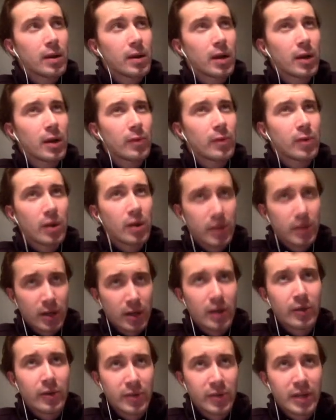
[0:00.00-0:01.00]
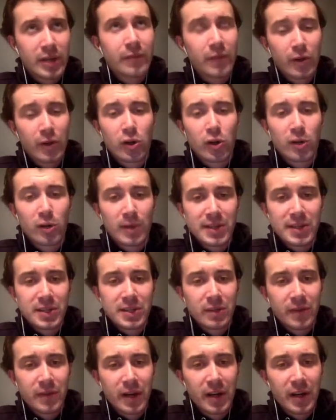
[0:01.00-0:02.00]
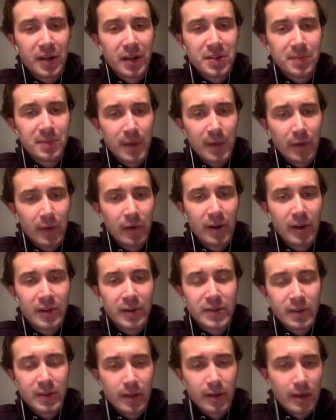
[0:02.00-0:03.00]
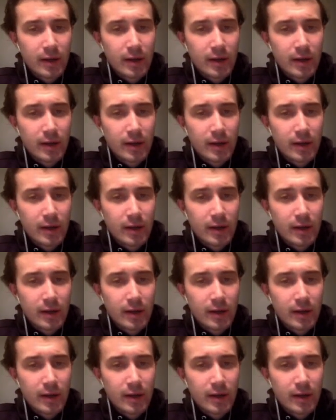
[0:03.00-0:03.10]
I would definitely call myself inexperienced. You